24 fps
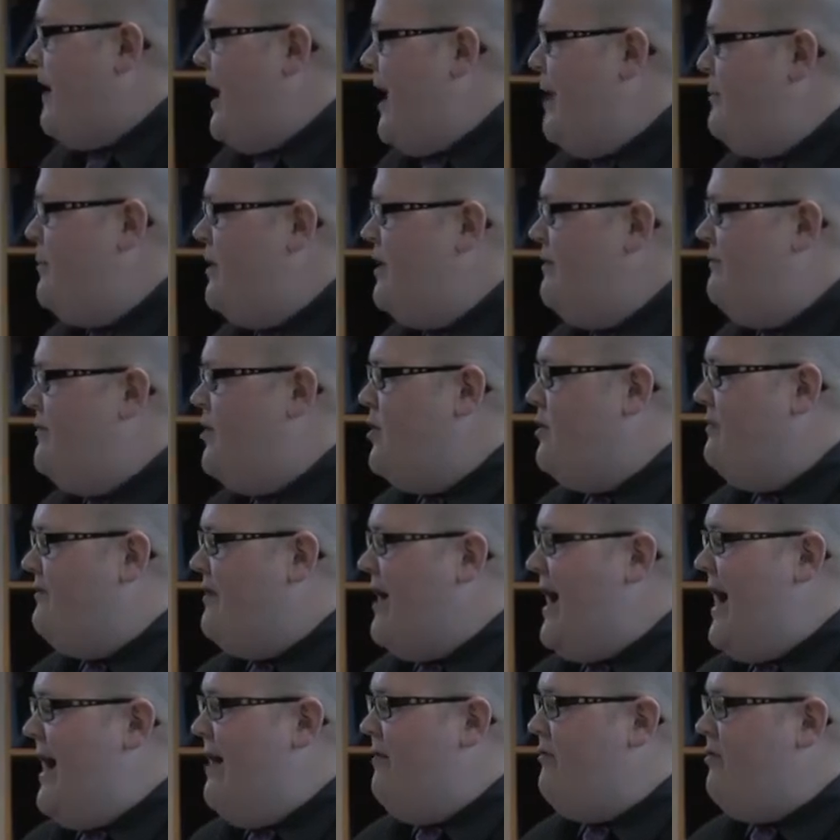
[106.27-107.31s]
How many of you have
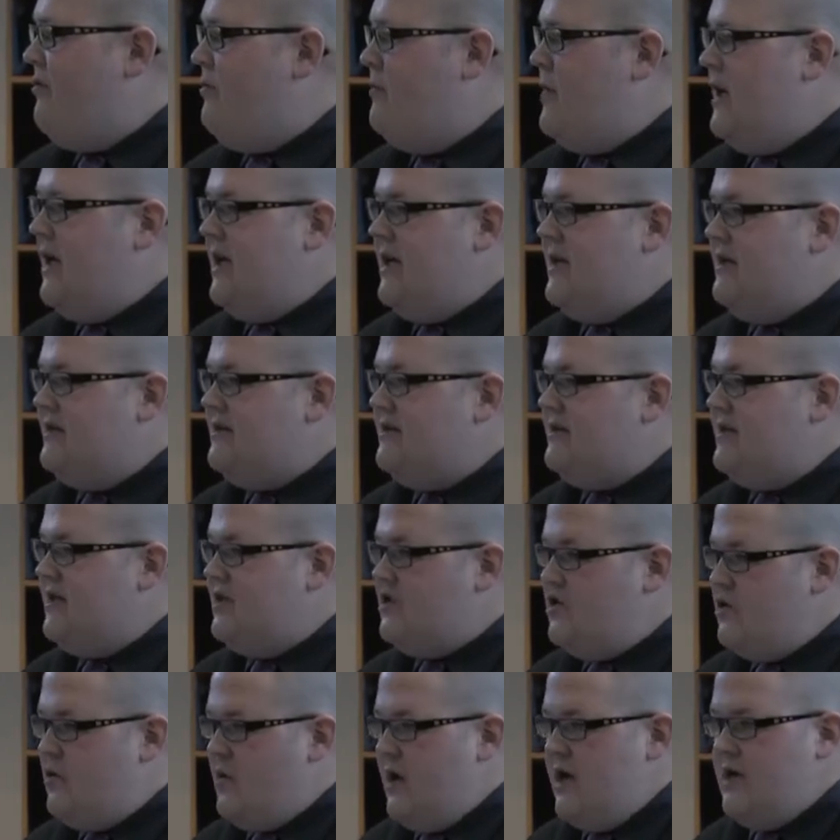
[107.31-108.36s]
ever been in a
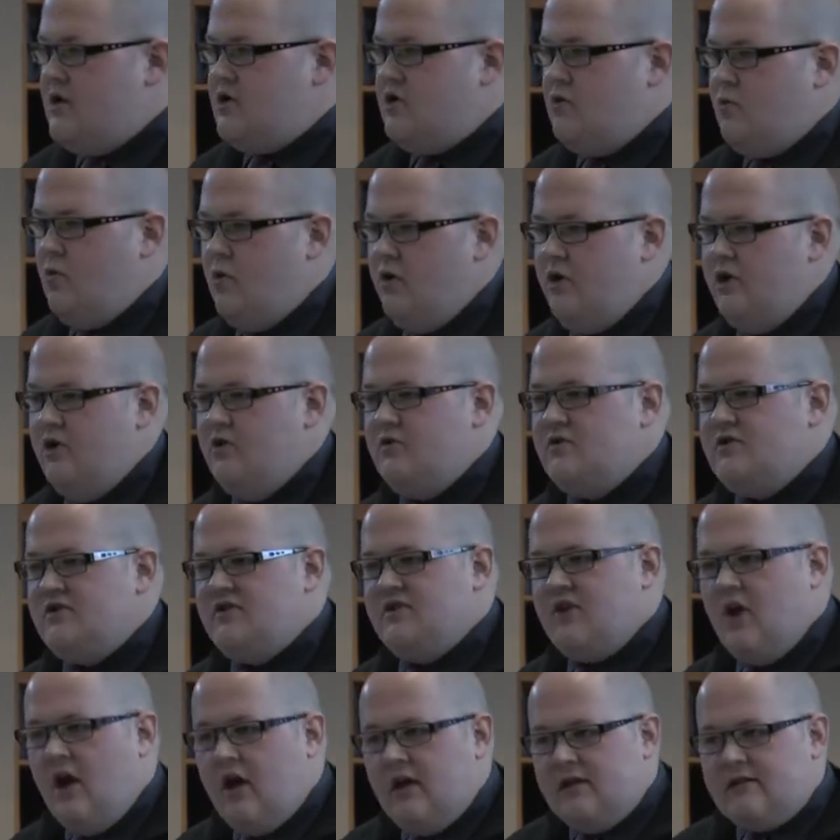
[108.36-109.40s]
situation where you
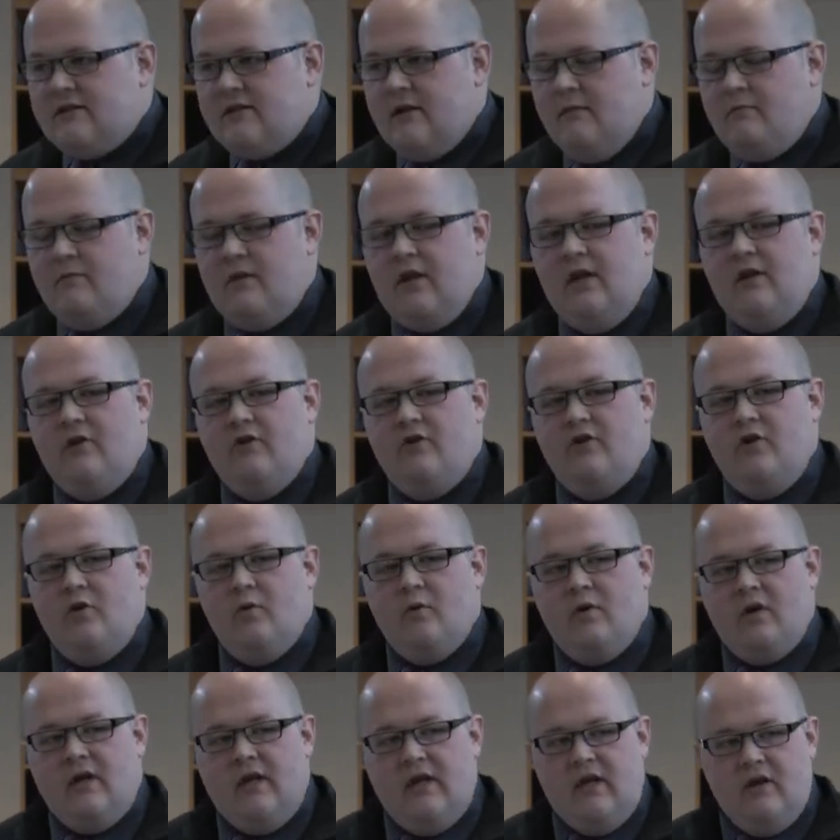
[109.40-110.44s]
saw something or you
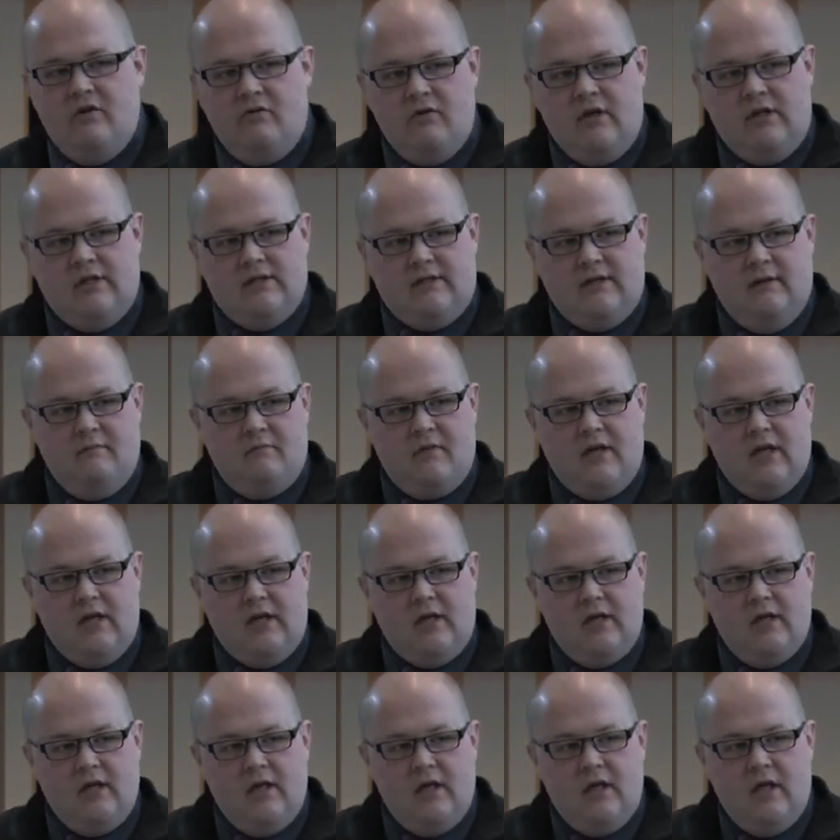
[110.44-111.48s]
were hearing something
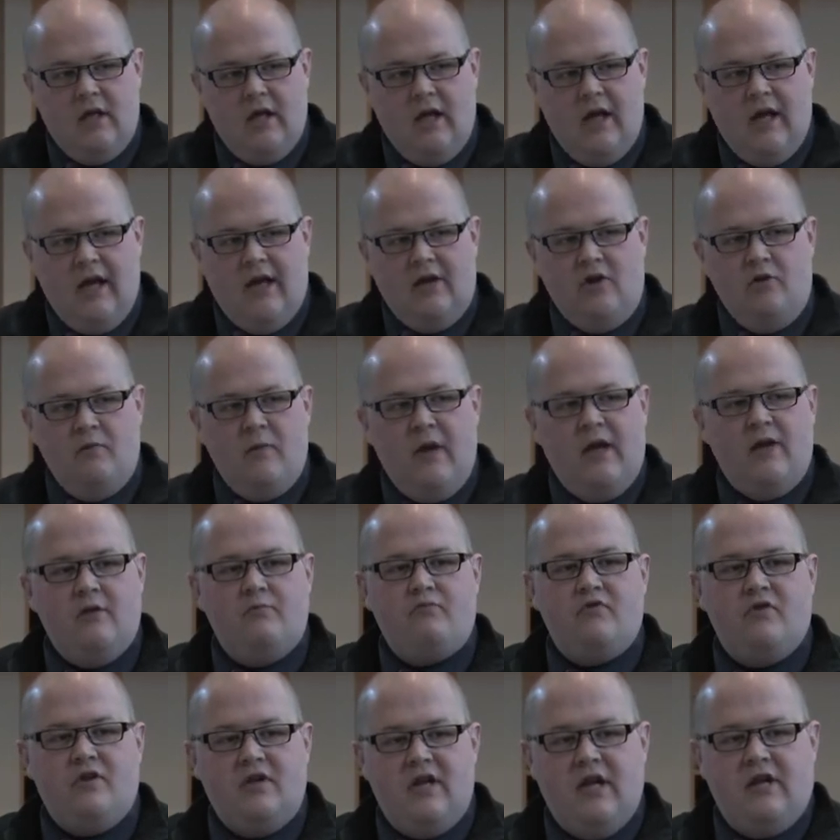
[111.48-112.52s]
and you made a
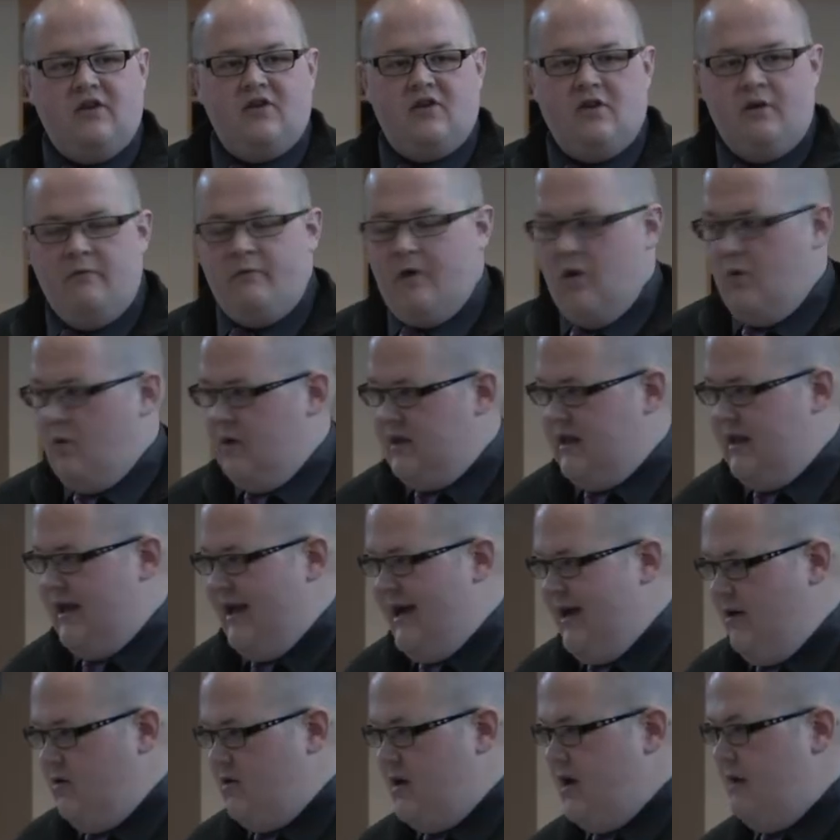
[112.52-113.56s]
prediction about what the
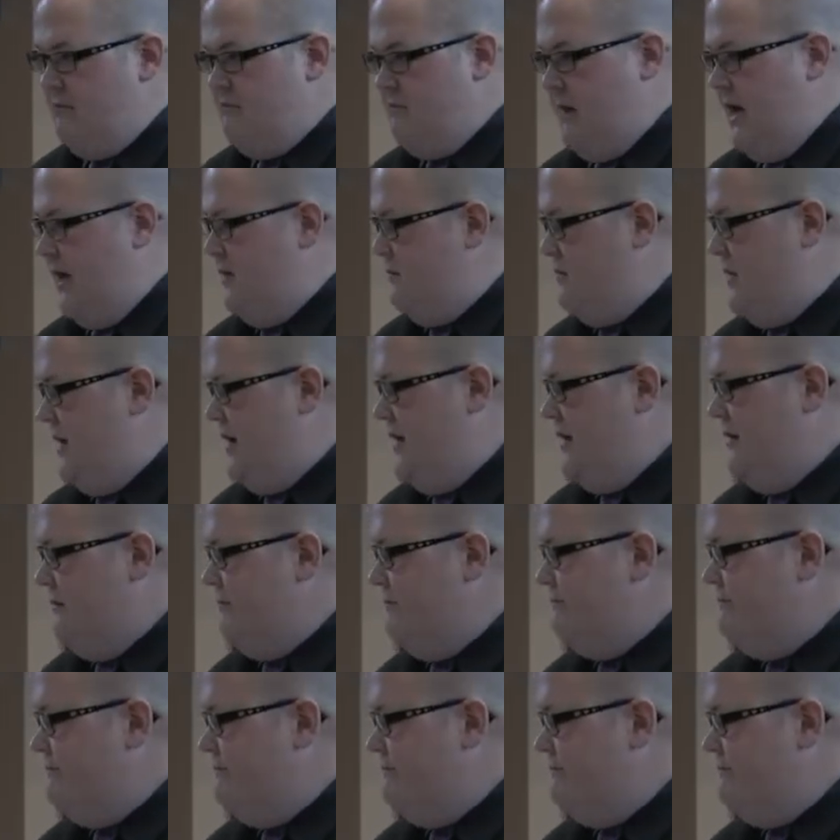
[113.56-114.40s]
outcome might be?